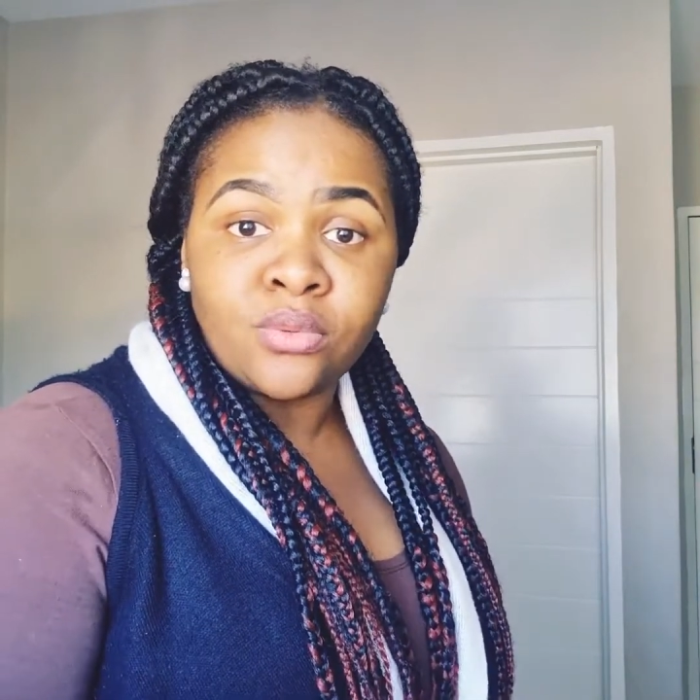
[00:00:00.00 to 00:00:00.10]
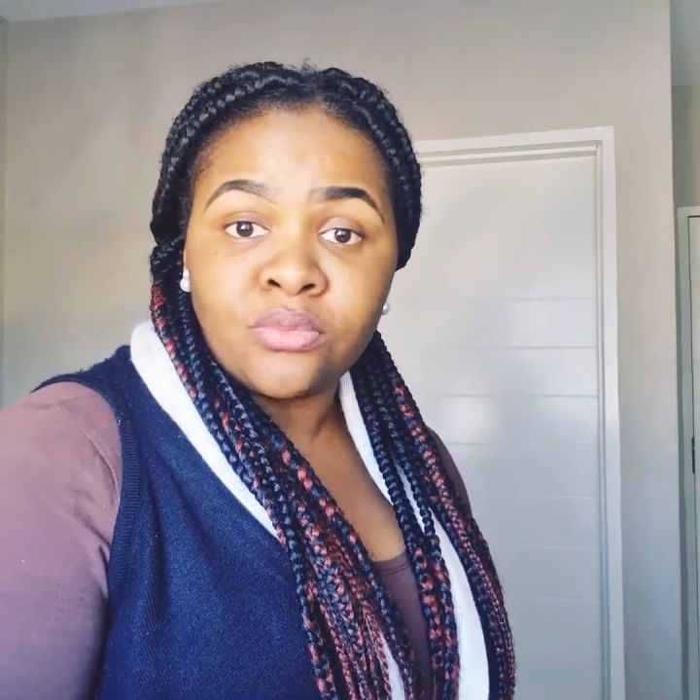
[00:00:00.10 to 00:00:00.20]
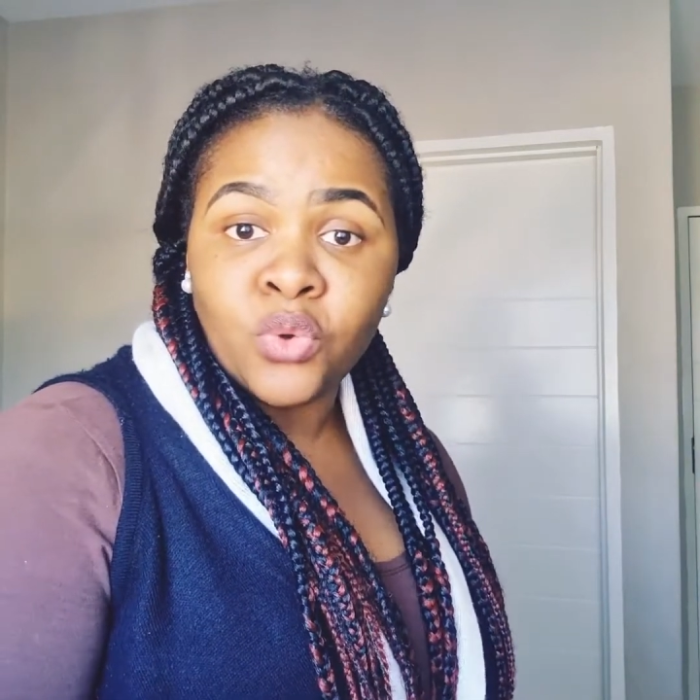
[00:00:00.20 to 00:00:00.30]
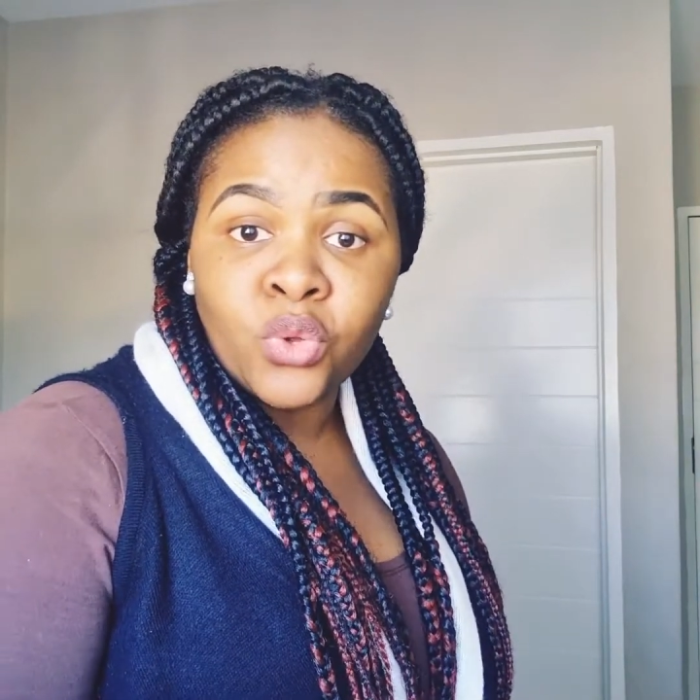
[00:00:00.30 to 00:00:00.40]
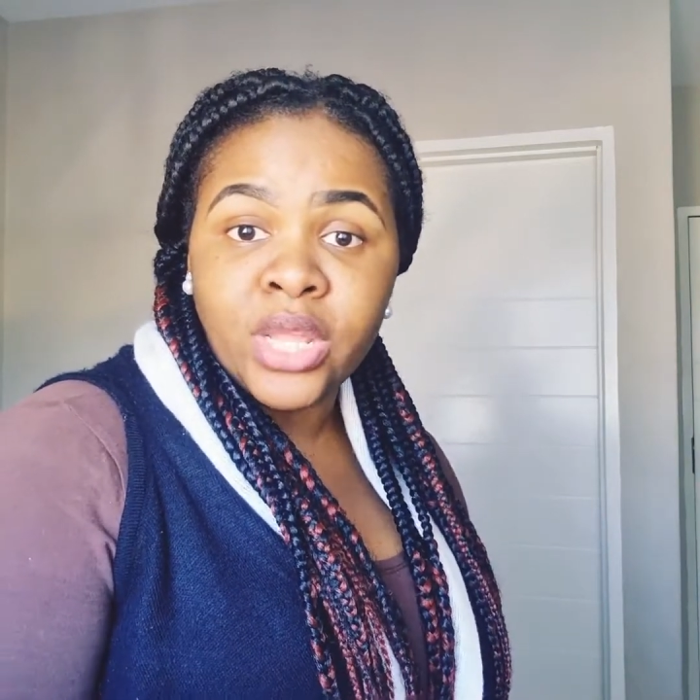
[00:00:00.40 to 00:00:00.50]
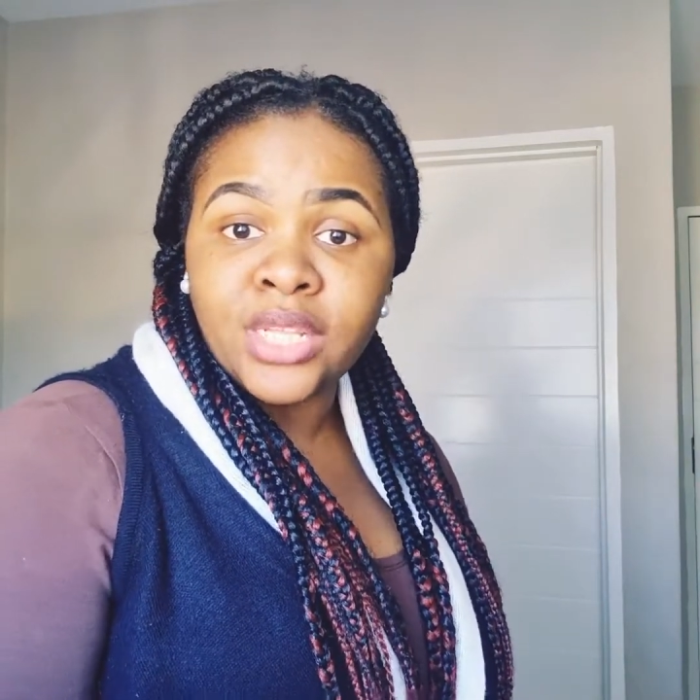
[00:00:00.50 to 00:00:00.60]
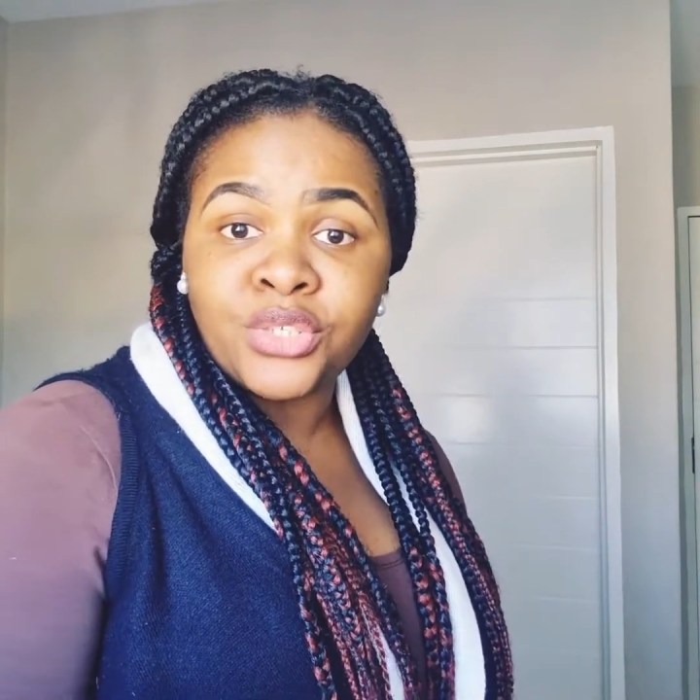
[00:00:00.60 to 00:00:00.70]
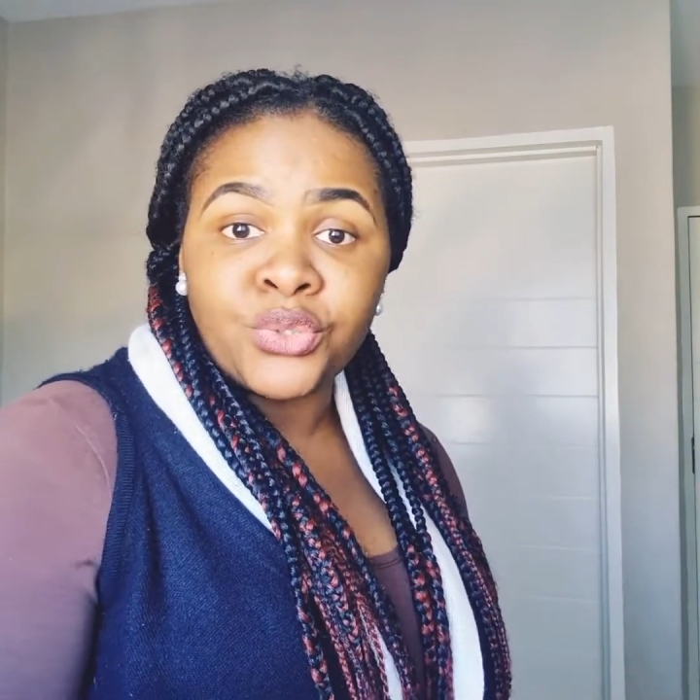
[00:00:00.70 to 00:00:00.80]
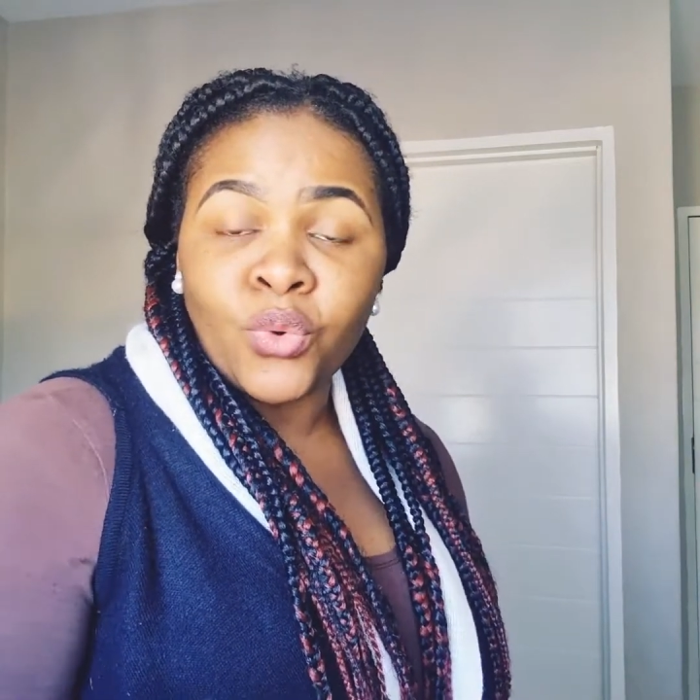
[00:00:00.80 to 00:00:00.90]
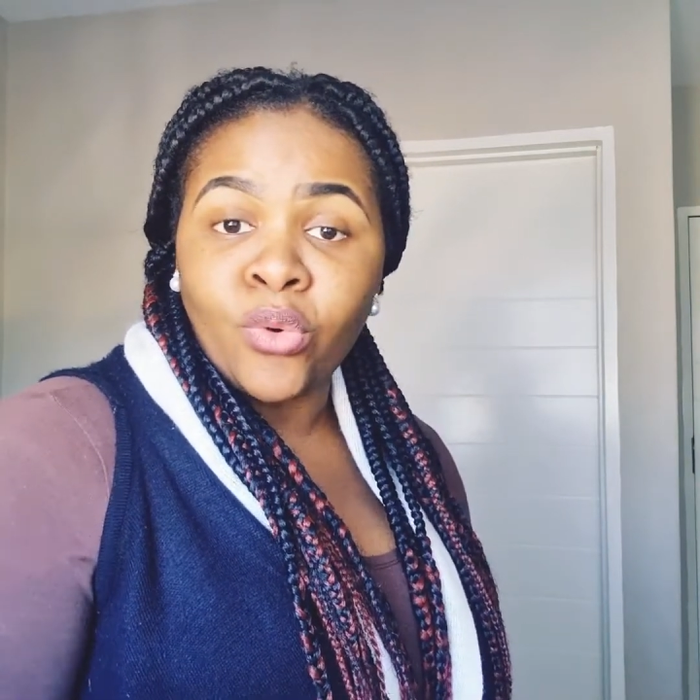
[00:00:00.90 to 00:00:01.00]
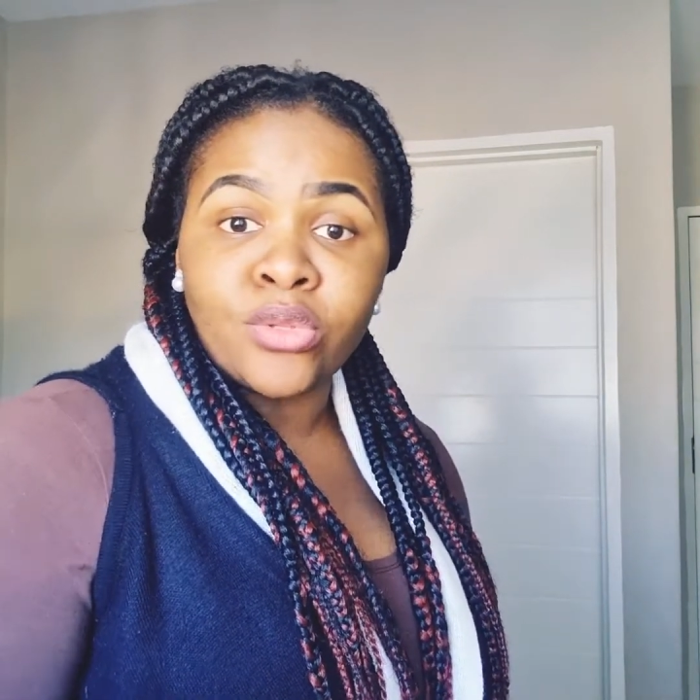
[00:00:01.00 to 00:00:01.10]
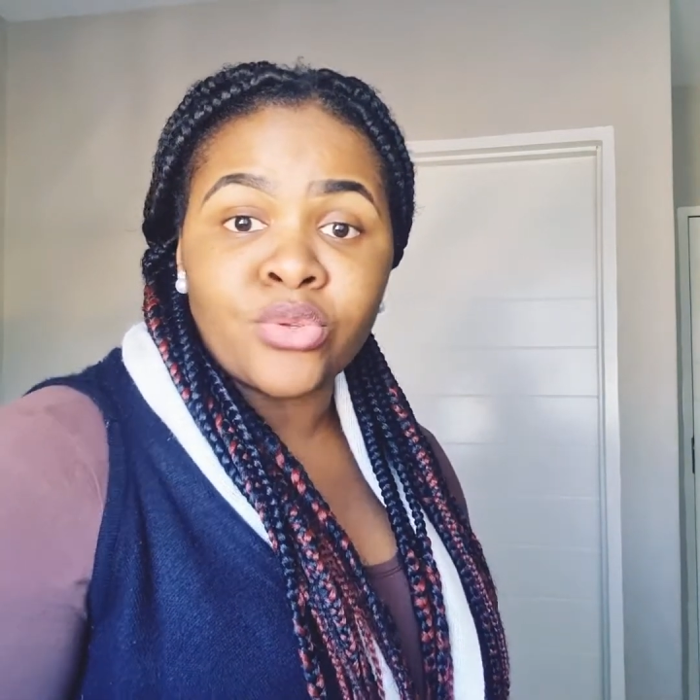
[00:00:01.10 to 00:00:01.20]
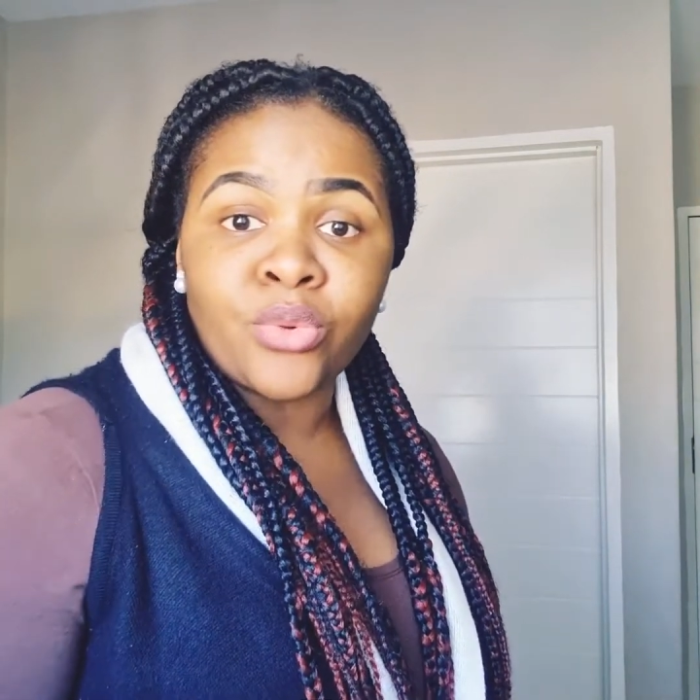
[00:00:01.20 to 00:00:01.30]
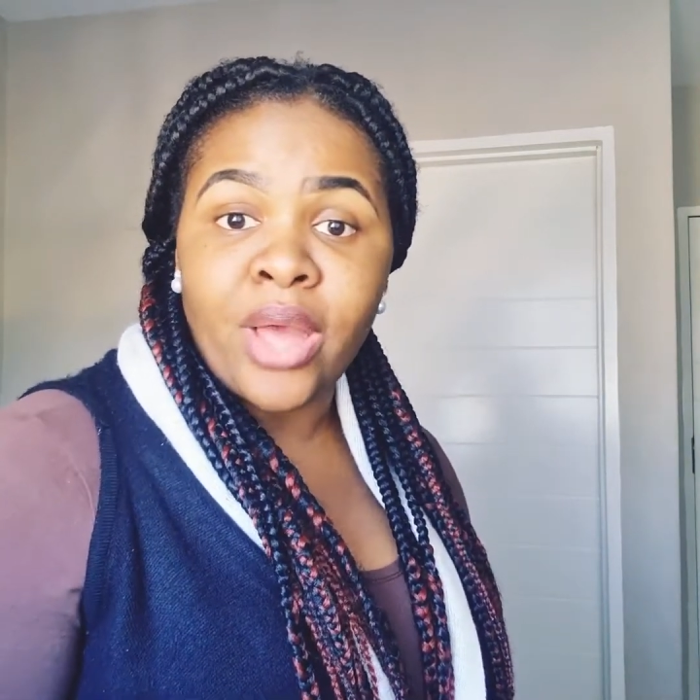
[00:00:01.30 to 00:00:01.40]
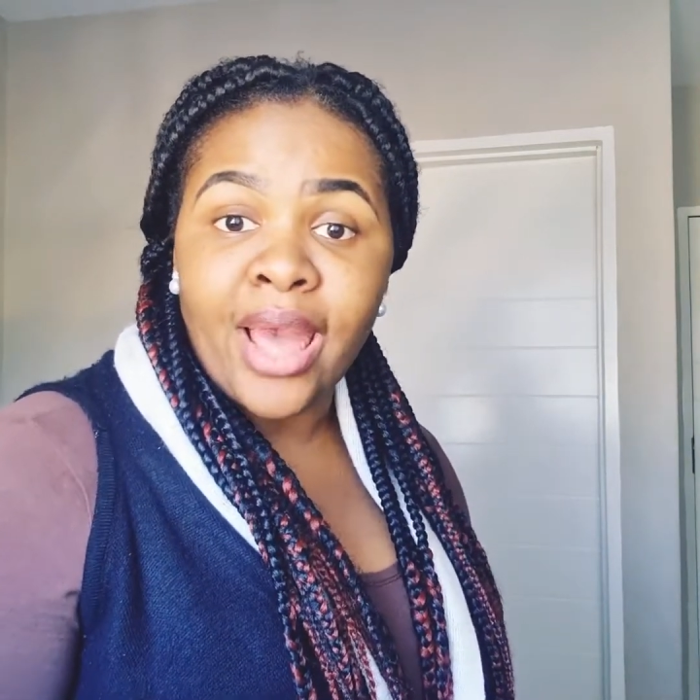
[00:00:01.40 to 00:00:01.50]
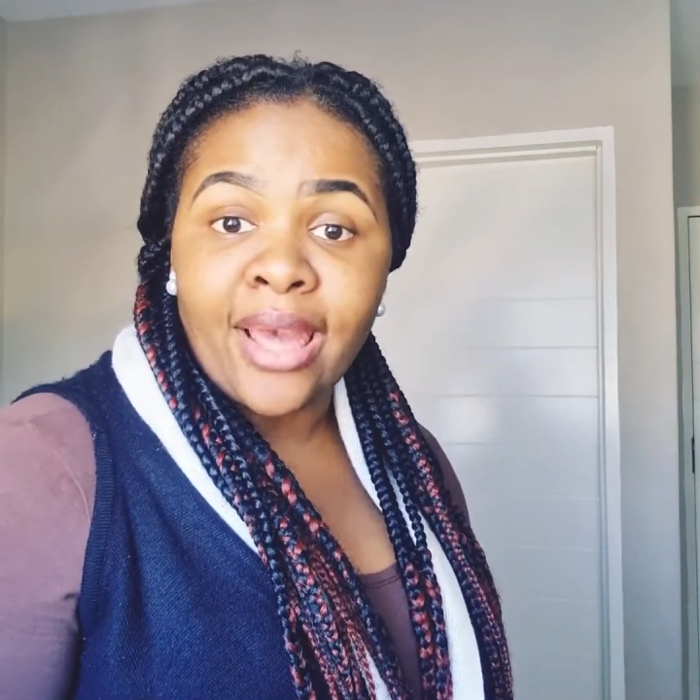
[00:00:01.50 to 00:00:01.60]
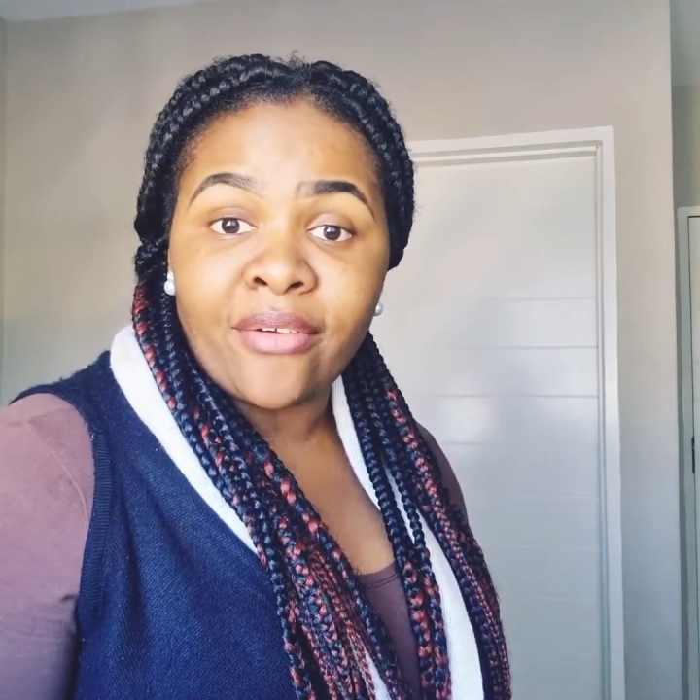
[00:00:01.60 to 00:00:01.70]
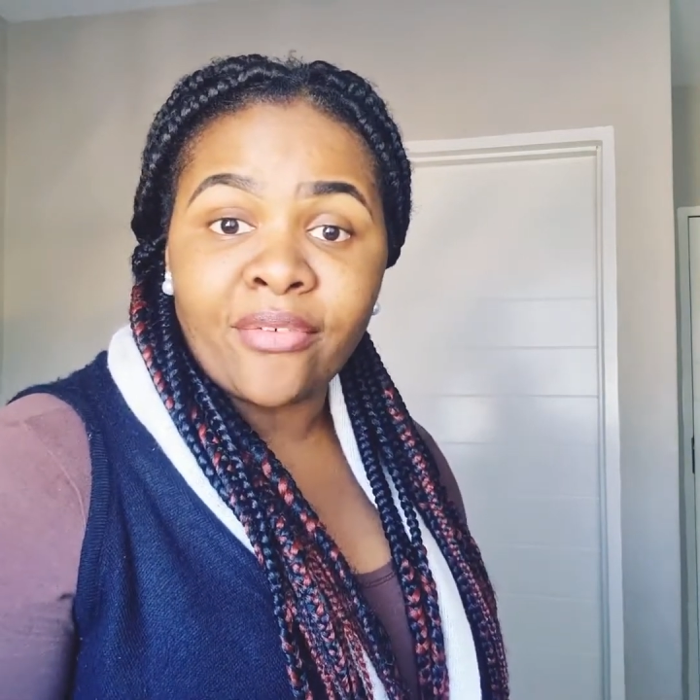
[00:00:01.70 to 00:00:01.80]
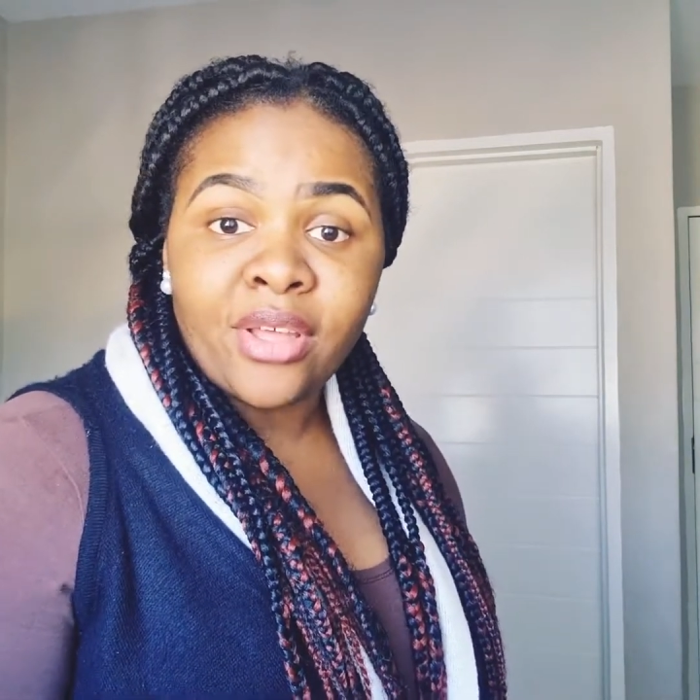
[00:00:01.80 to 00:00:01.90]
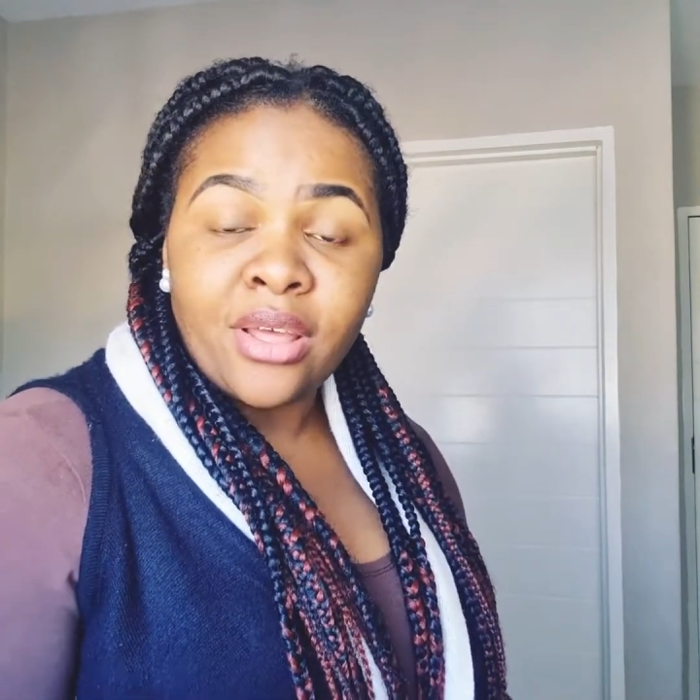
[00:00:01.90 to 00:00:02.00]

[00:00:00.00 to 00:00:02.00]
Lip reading: know that you also have